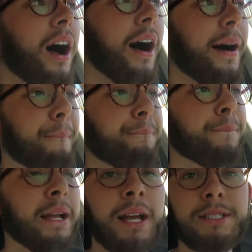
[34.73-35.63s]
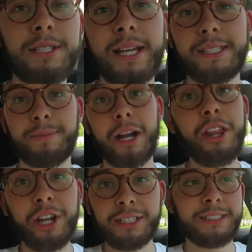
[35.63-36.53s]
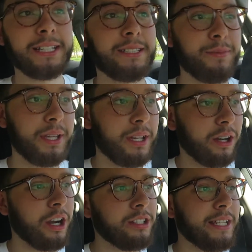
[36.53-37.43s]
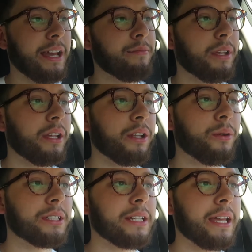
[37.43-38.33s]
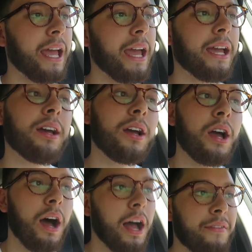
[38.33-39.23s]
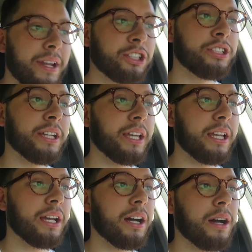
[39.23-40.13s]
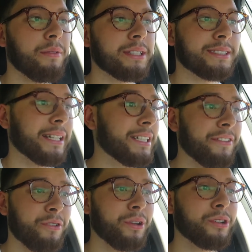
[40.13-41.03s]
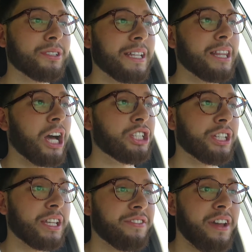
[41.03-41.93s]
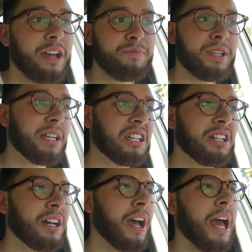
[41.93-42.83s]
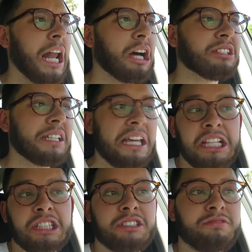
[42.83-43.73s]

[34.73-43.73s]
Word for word: Um, my cousin texted, my other cousin texted me, or dm me, and he was like, hey, I have an extra ticket um, on Sunday if you want to go see Logic. It's VIP. And I was like, he,